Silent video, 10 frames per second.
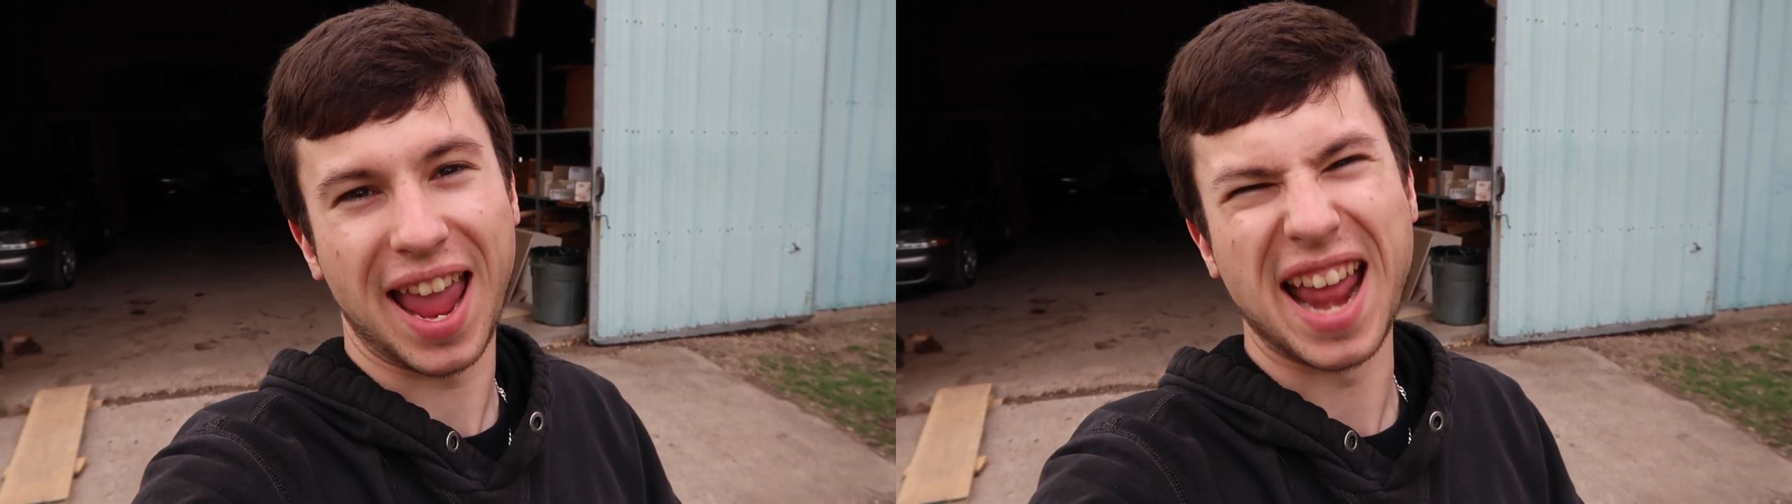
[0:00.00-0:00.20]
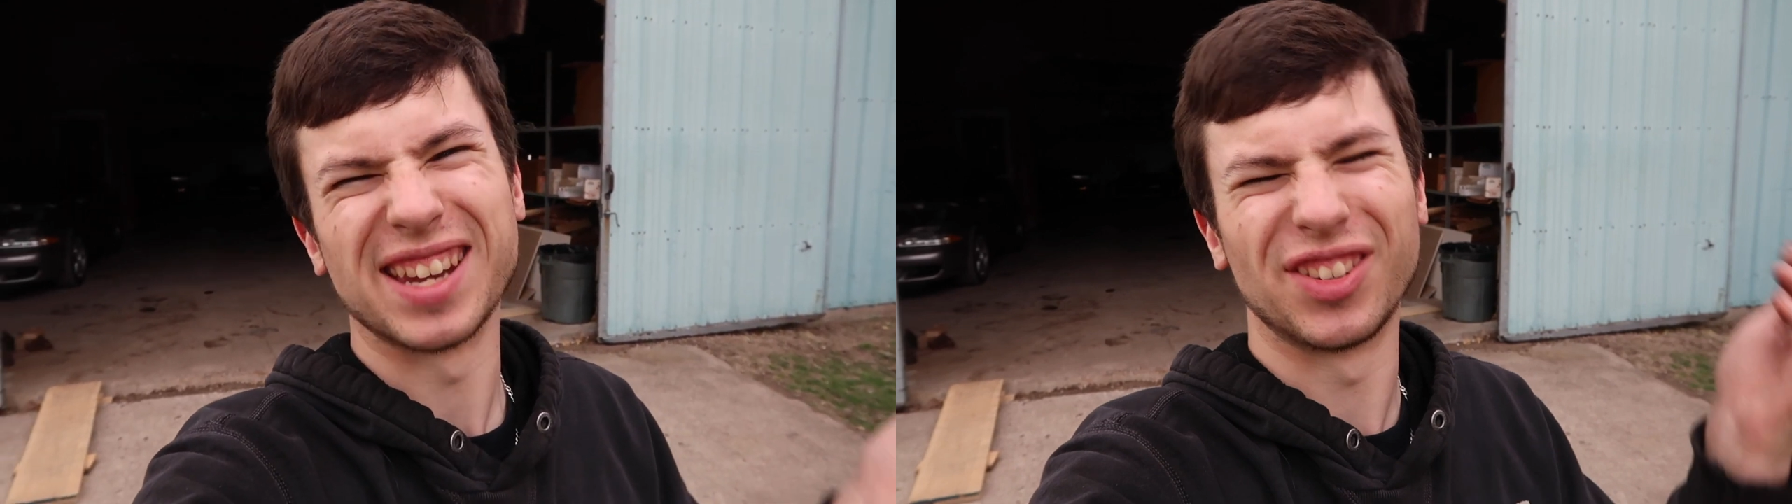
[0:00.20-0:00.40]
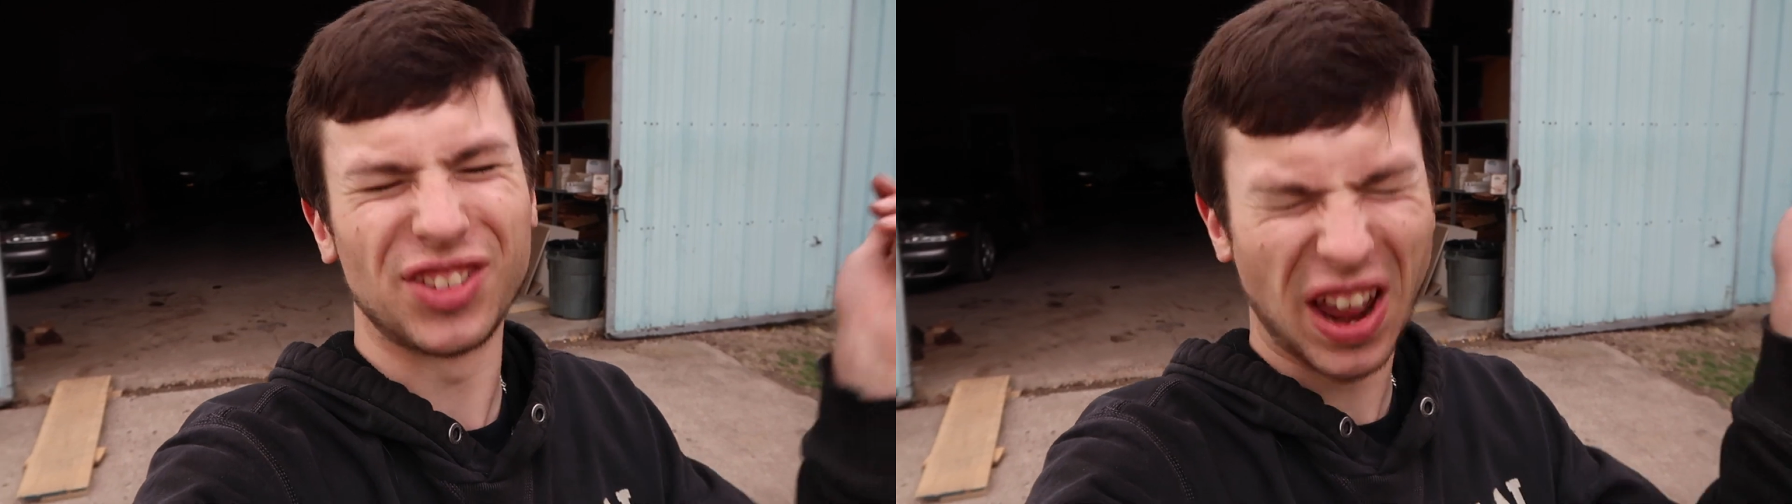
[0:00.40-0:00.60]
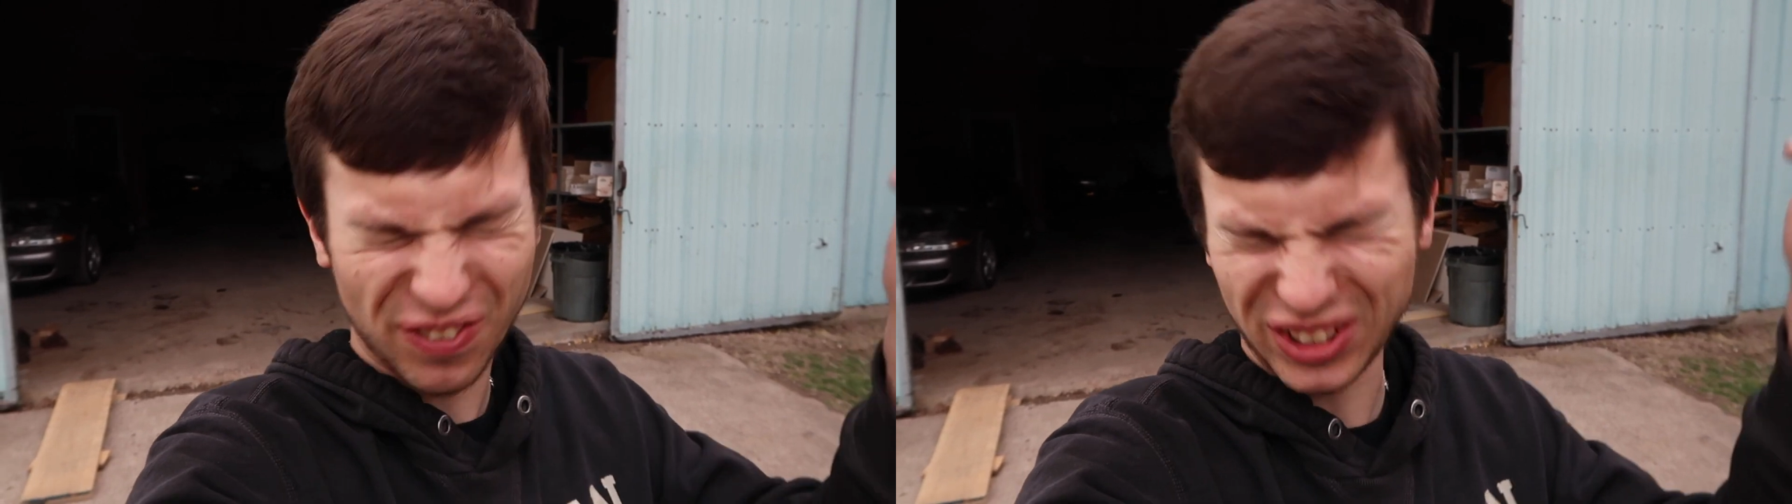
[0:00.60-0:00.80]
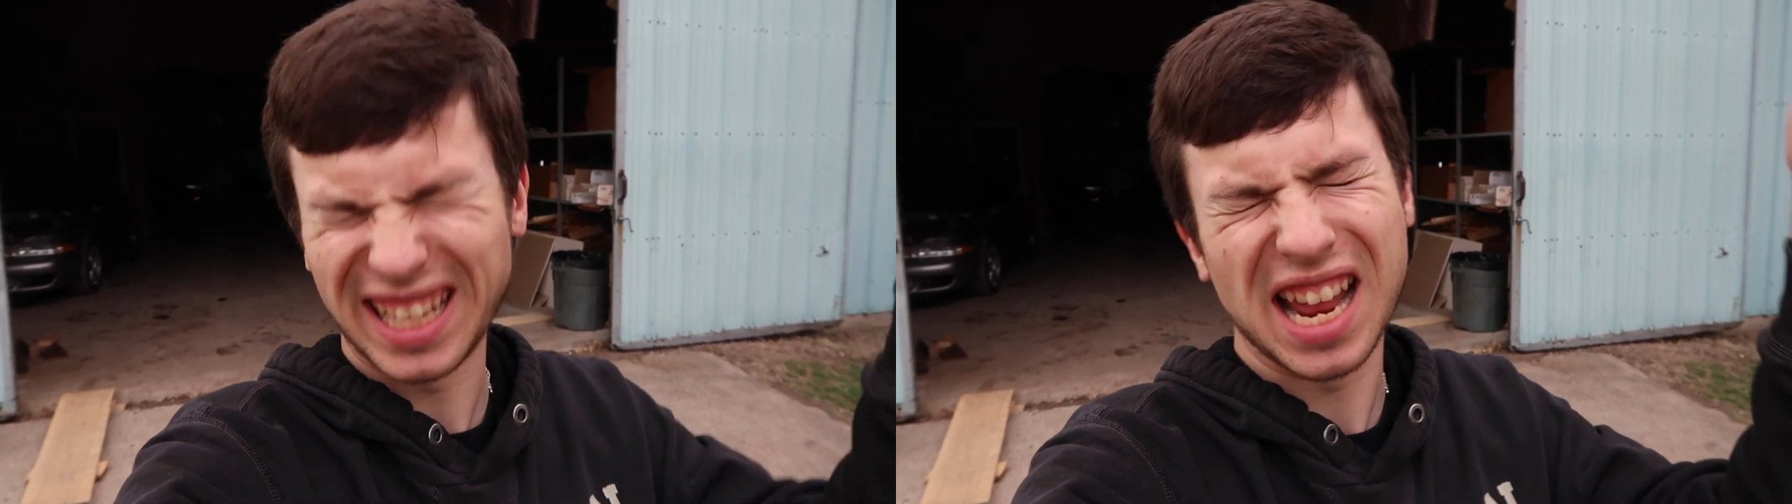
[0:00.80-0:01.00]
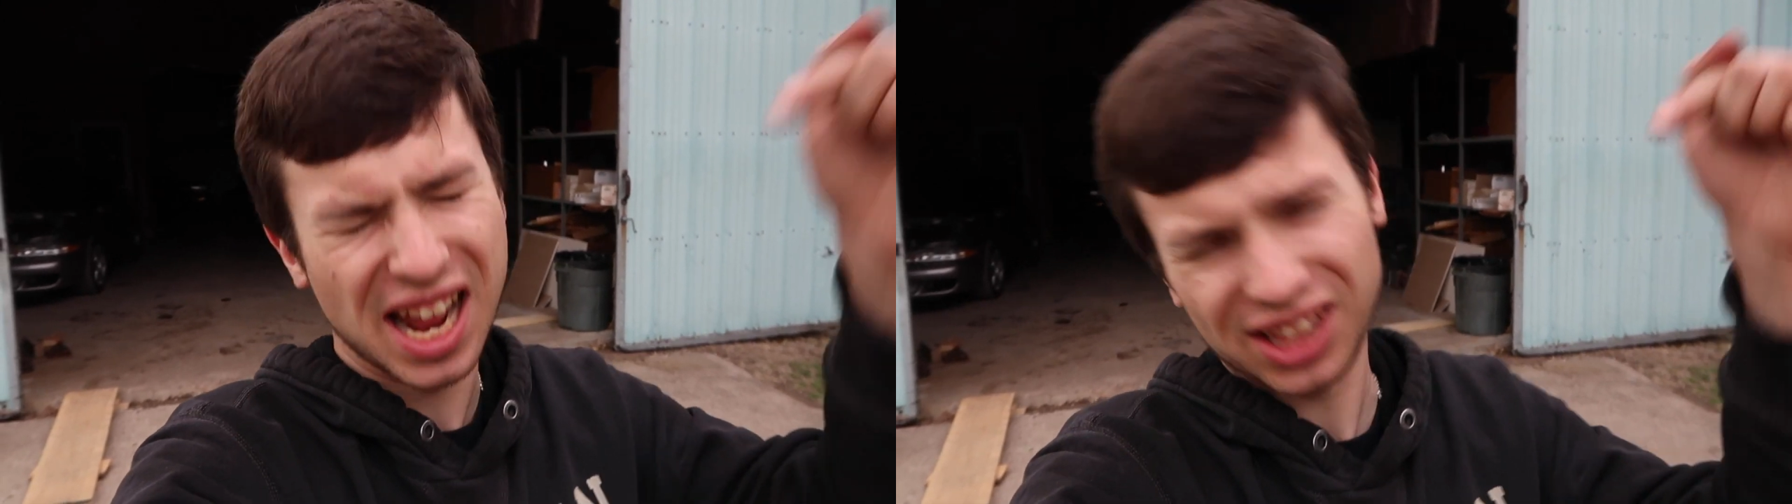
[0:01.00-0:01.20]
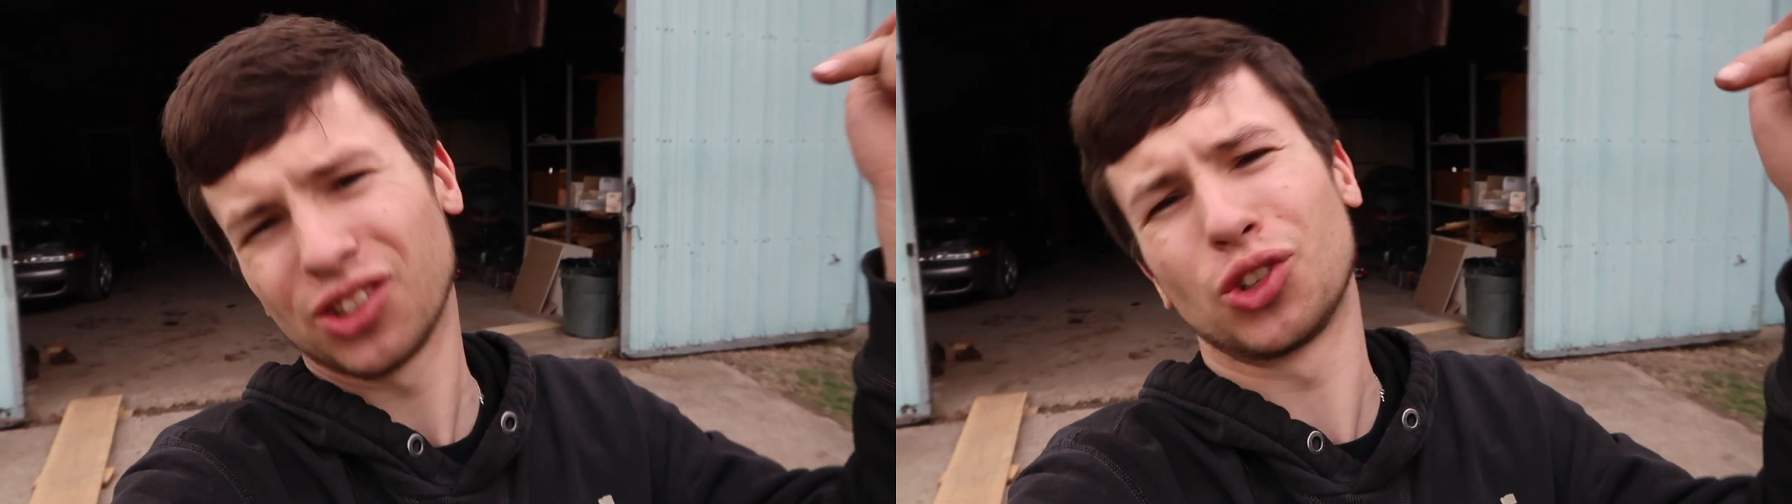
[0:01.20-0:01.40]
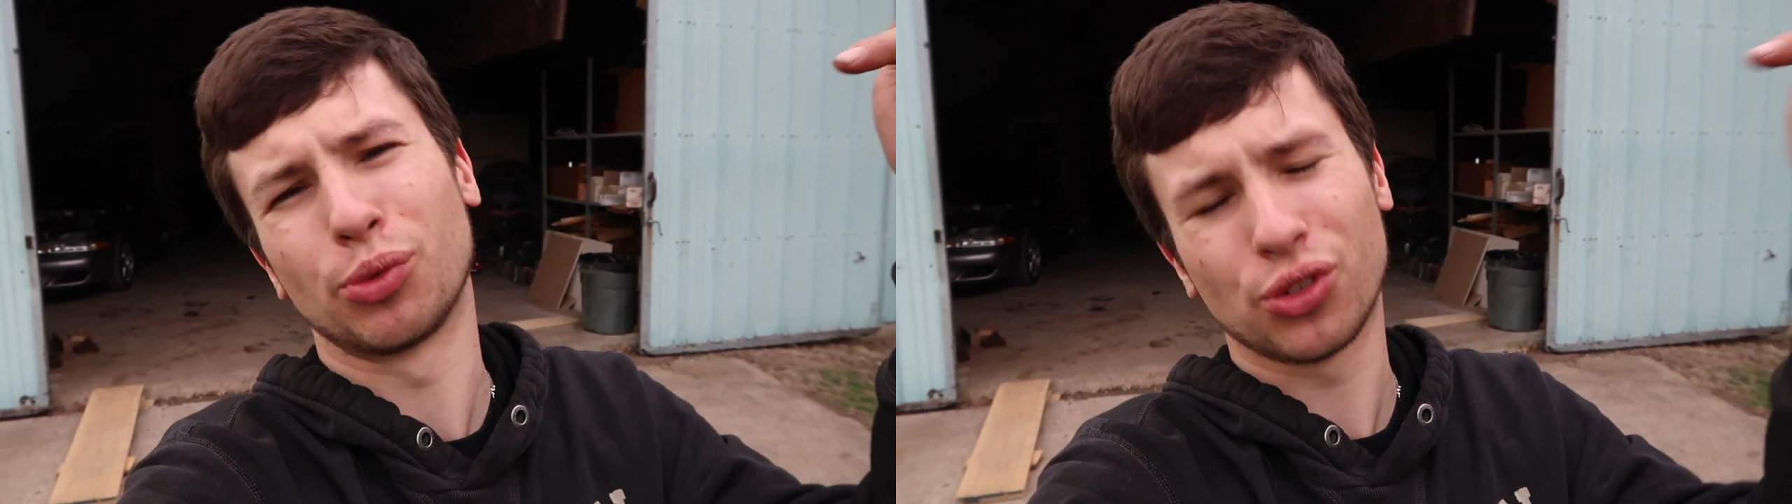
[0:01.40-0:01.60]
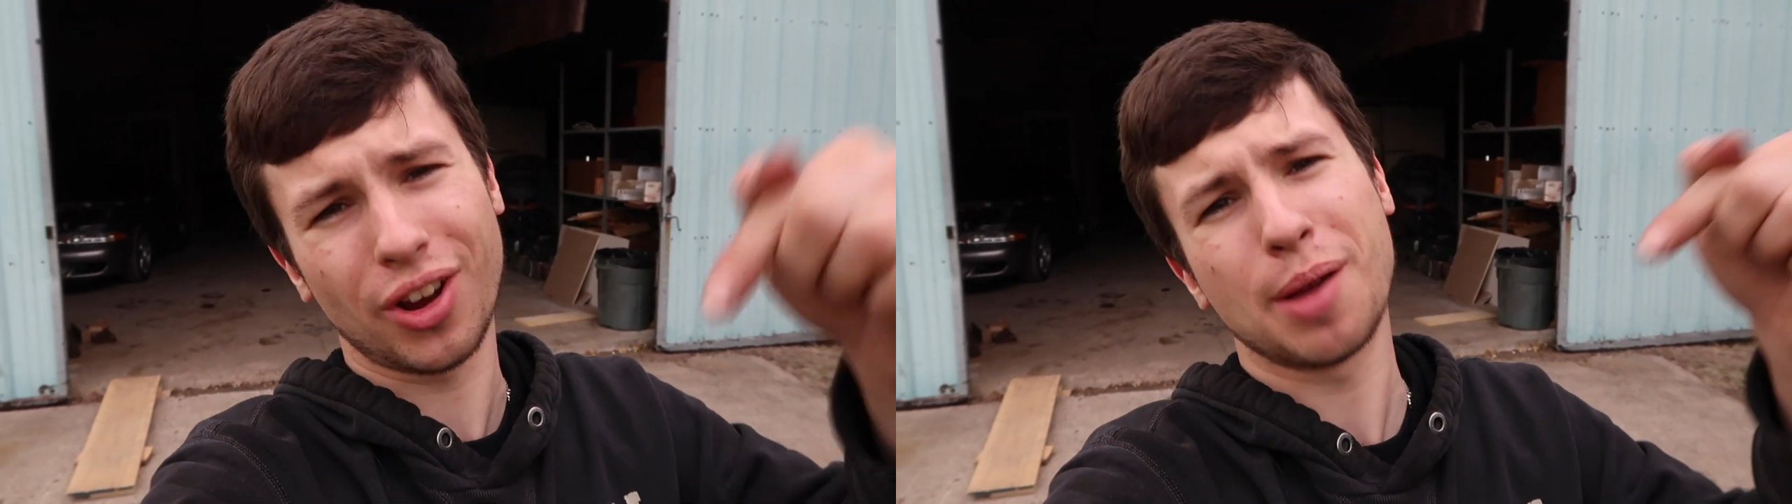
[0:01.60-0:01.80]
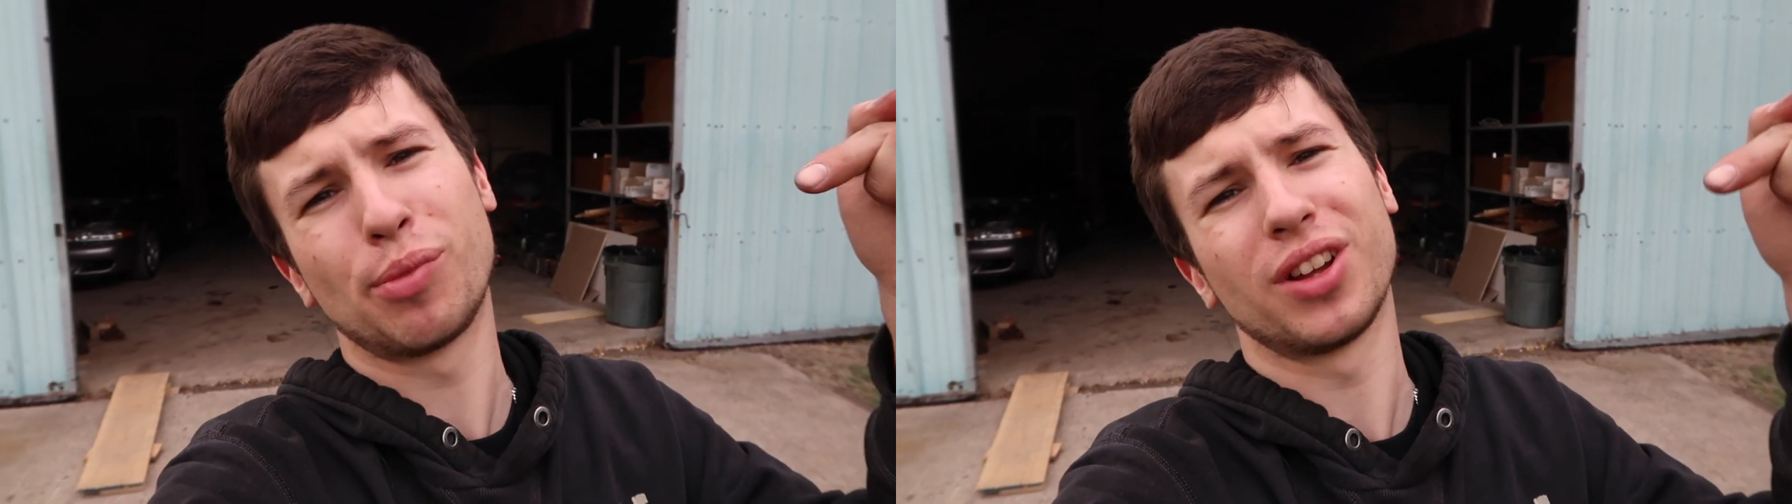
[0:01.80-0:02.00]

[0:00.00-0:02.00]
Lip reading: and definitely hit the subscribe